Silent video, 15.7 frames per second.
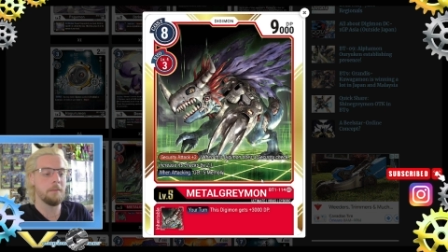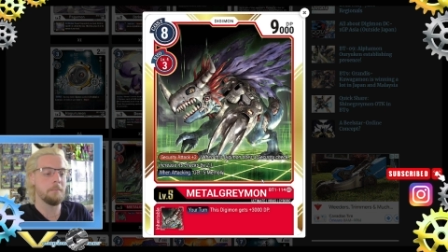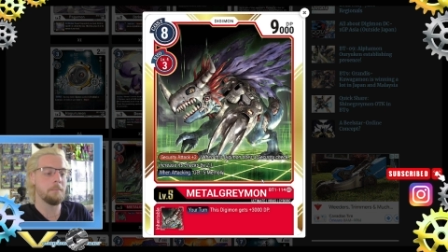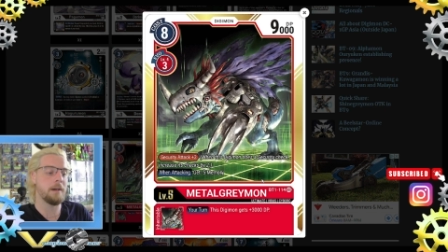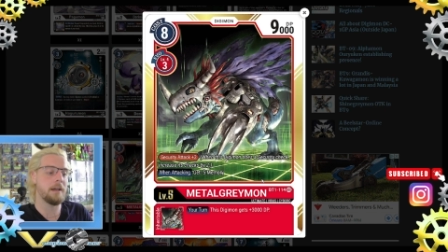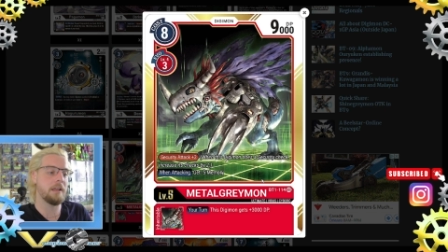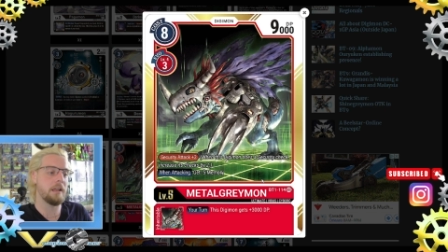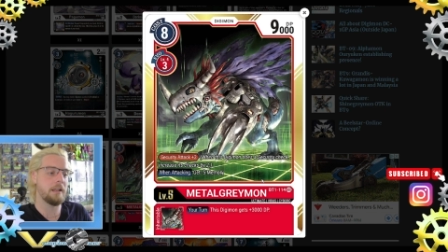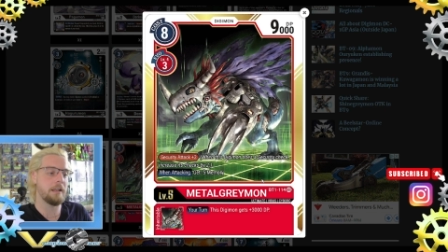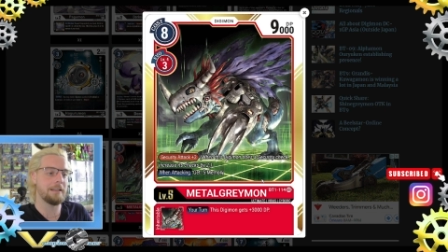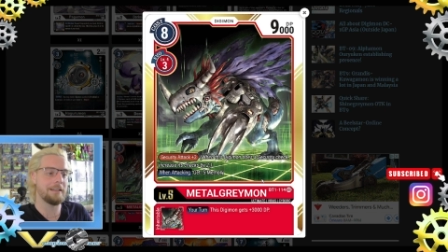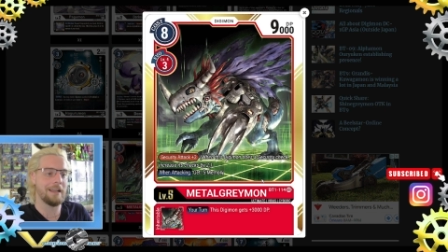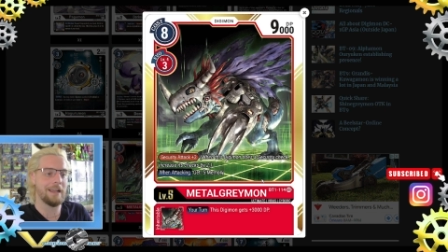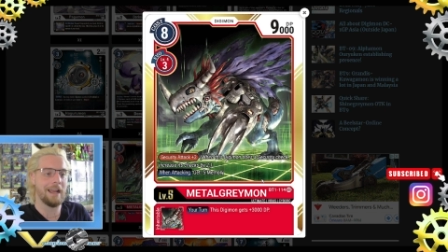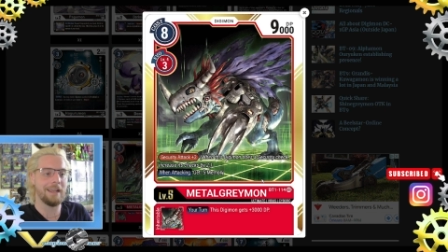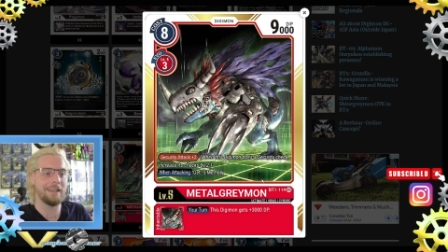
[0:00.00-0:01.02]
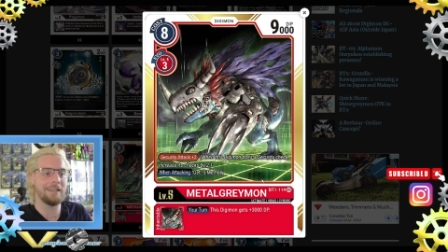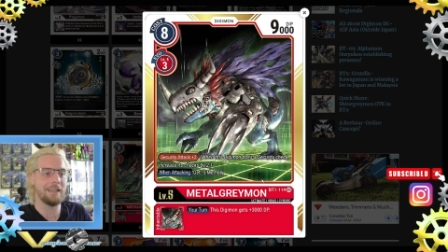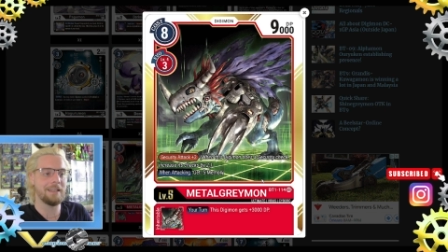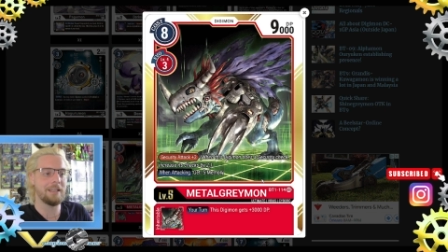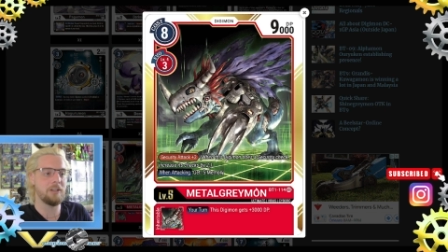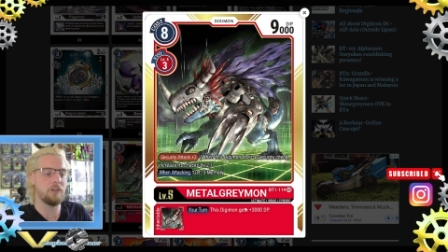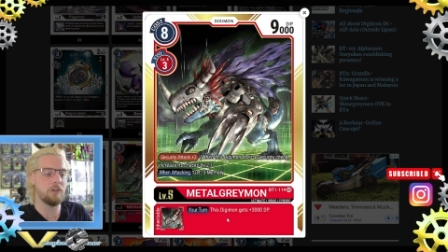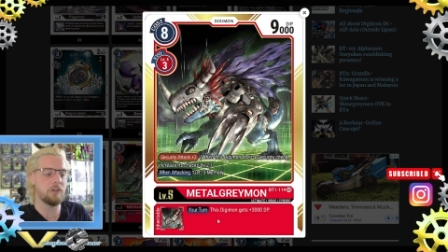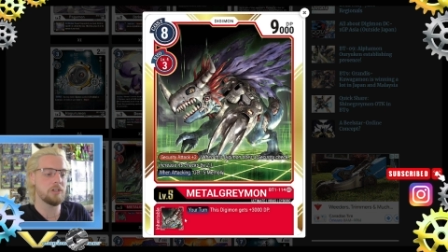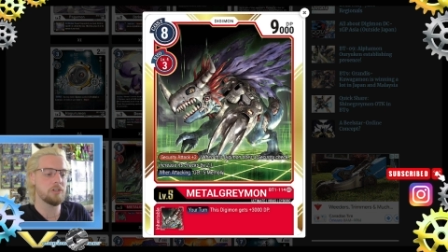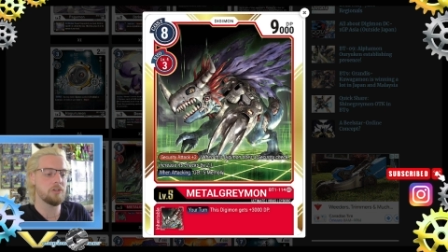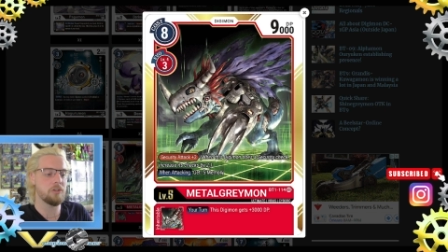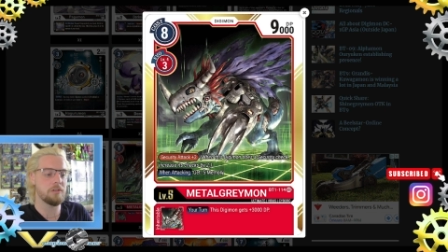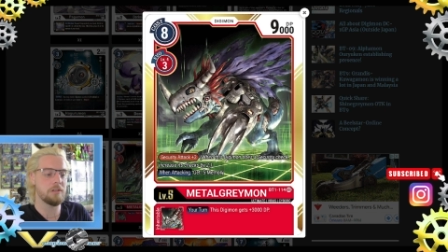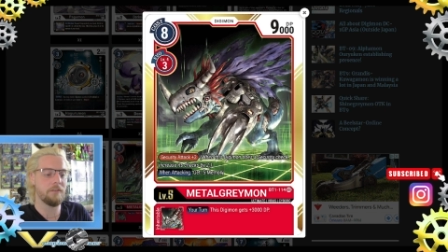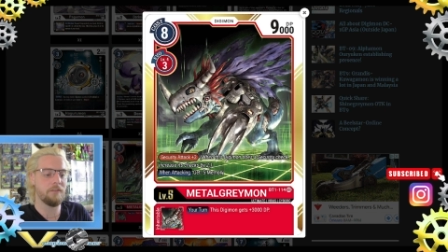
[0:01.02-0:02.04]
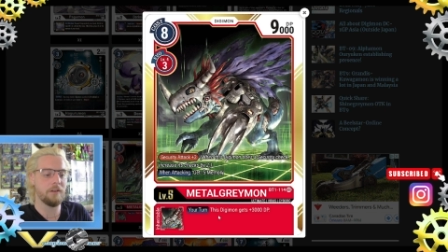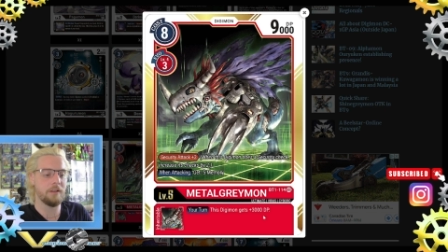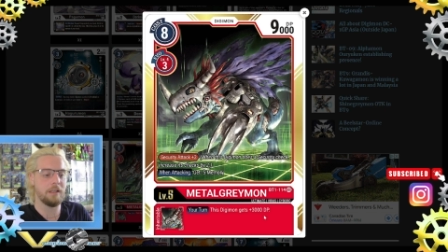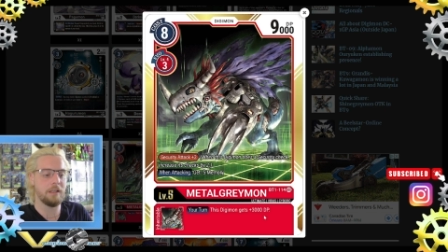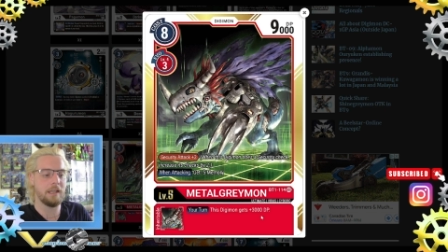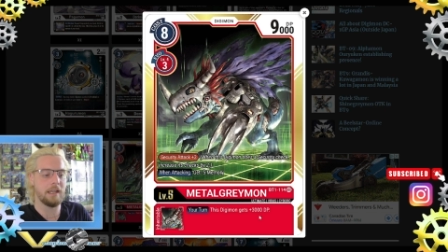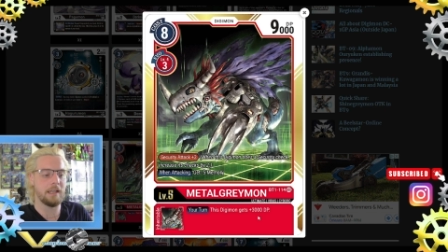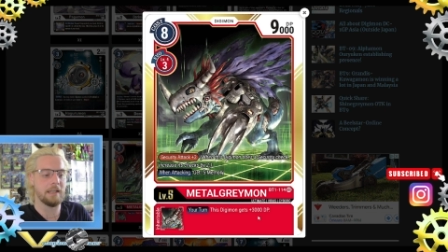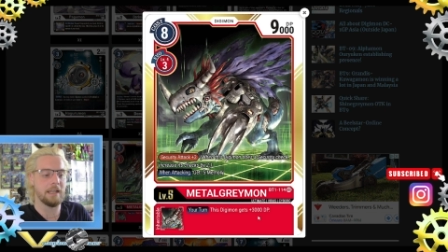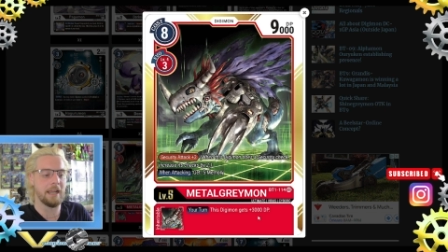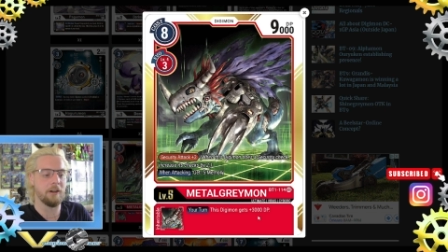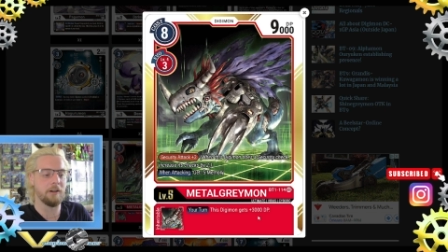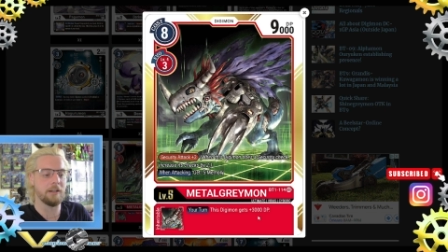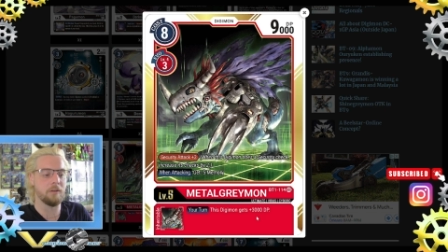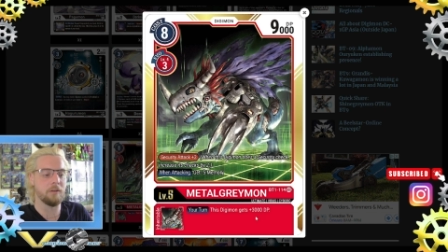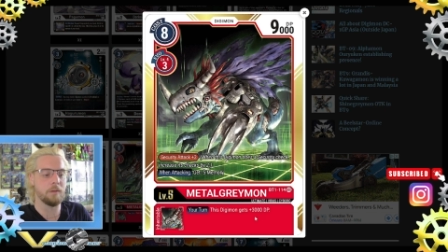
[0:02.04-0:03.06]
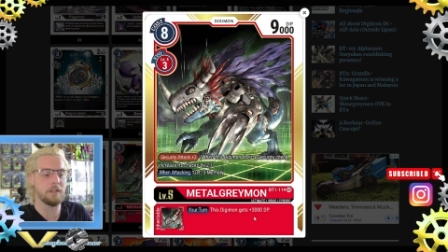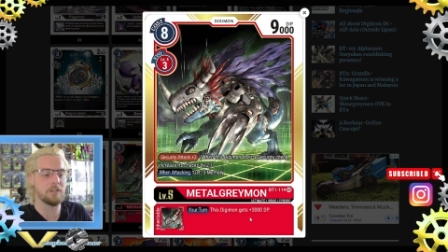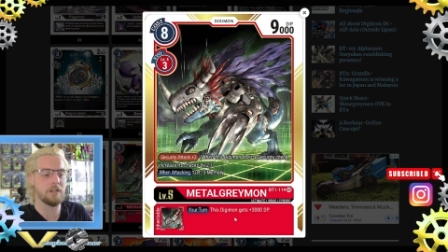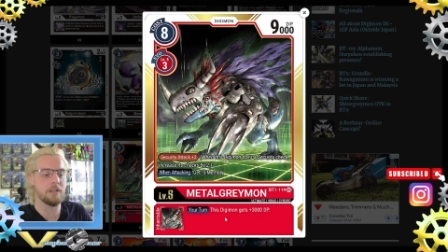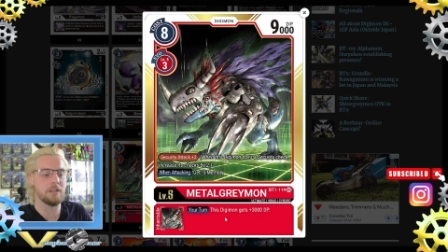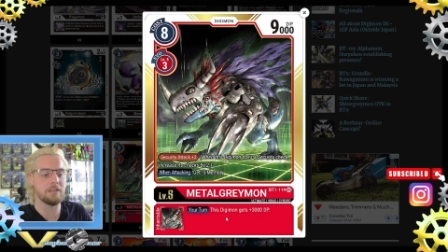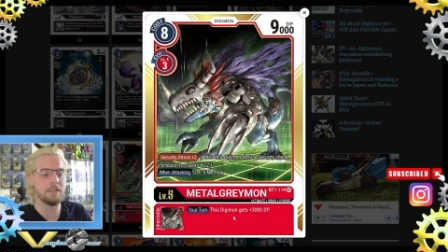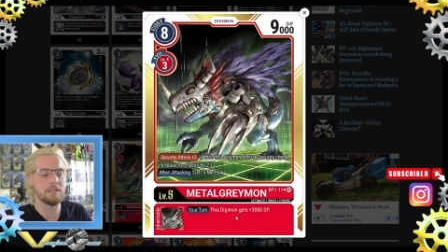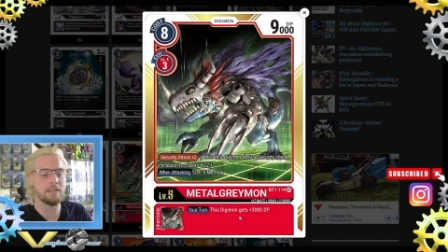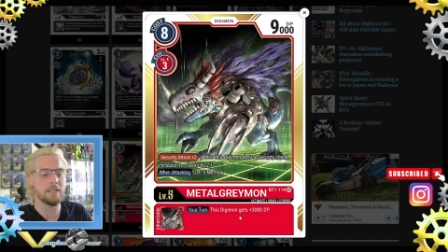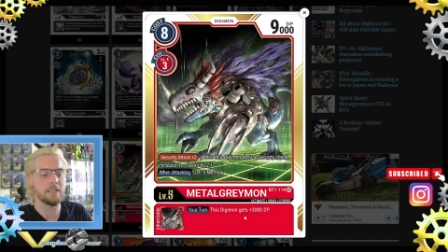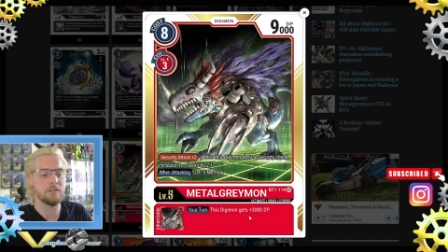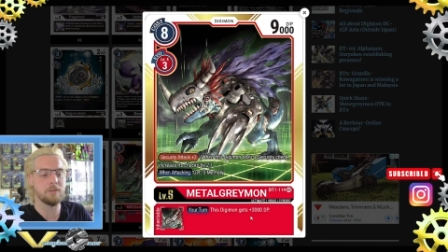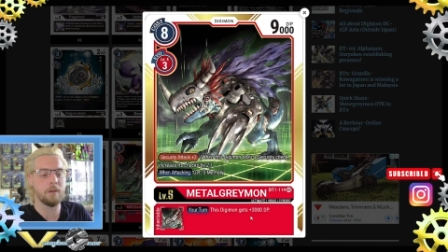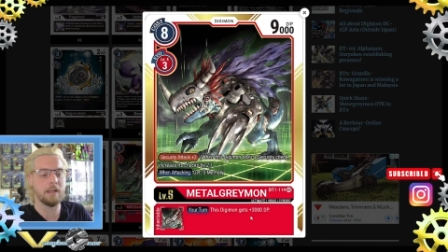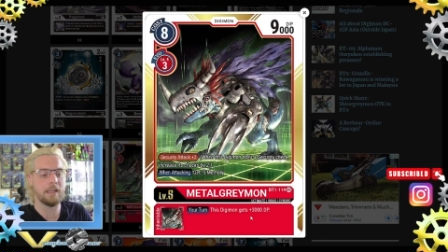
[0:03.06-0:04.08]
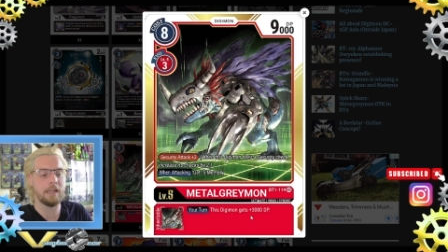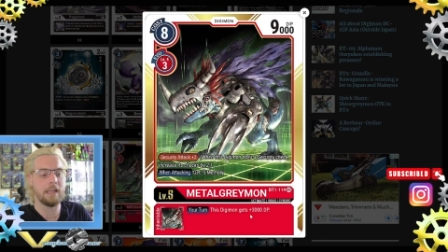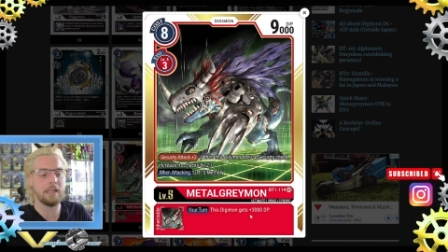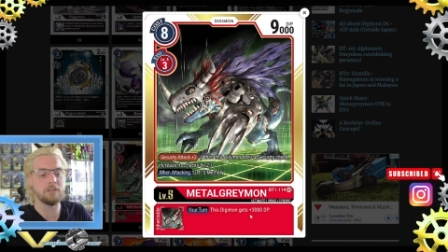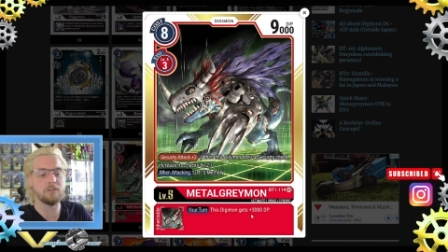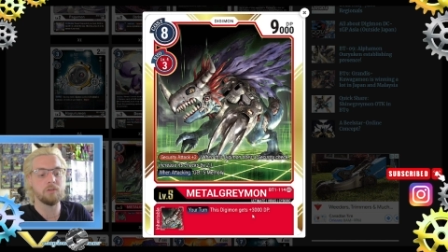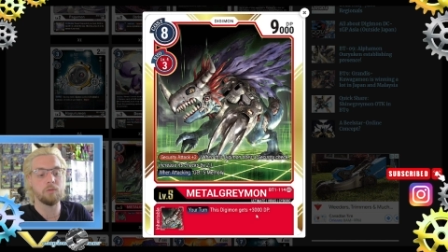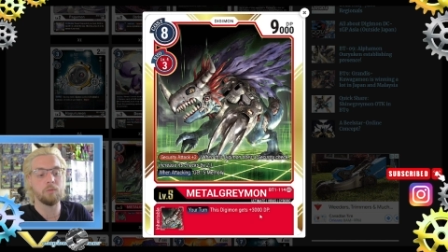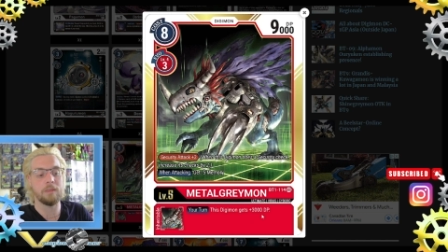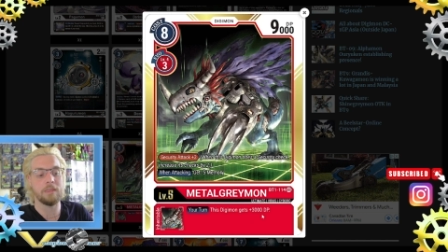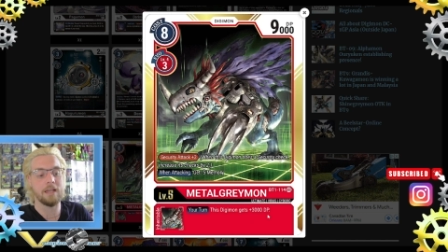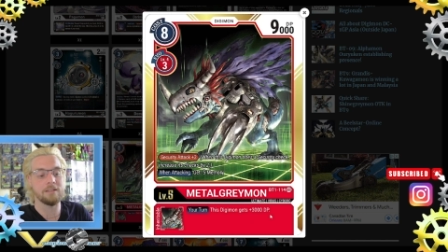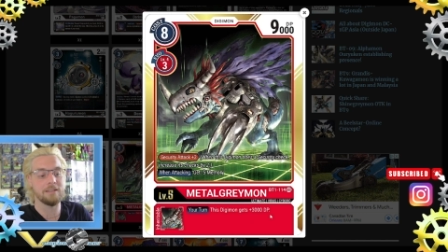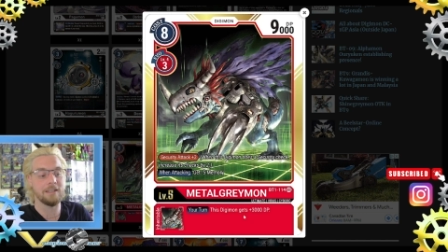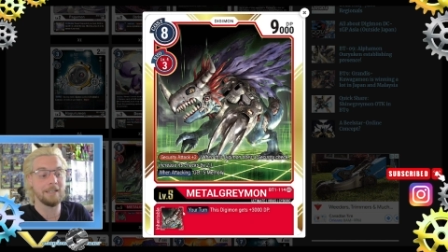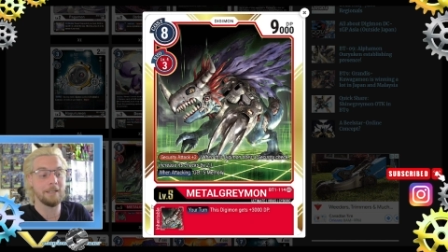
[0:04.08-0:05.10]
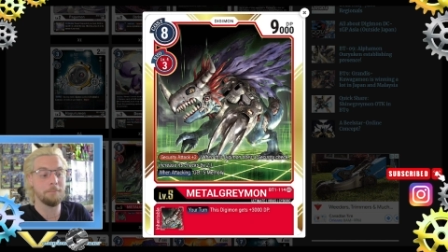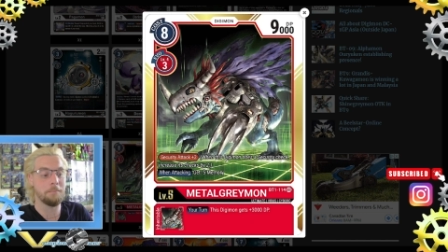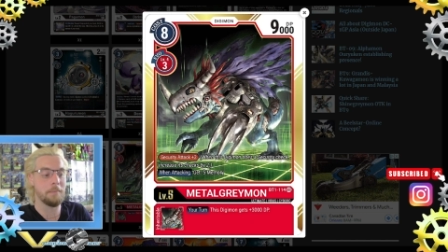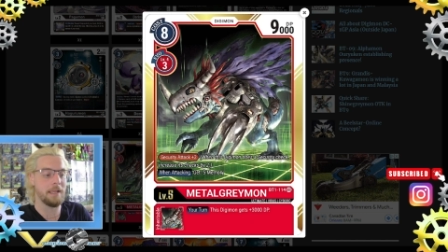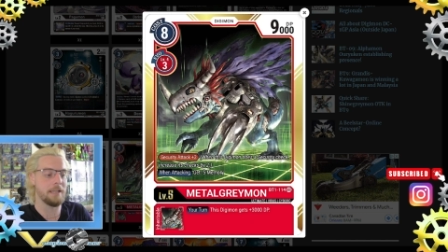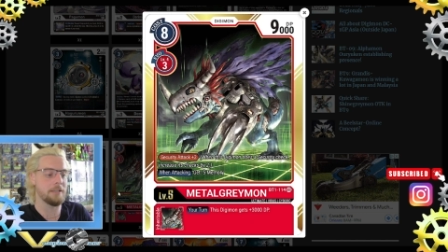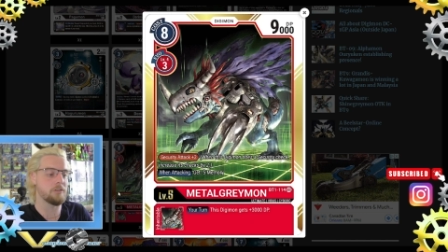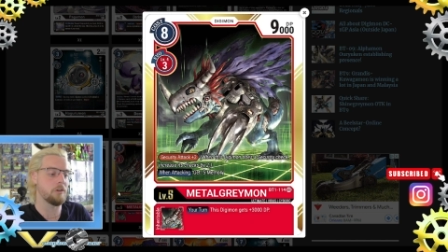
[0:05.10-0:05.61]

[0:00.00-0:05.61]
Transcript: but ideally you just use it for the inherent, which is this Digimon gains 3000 DP, so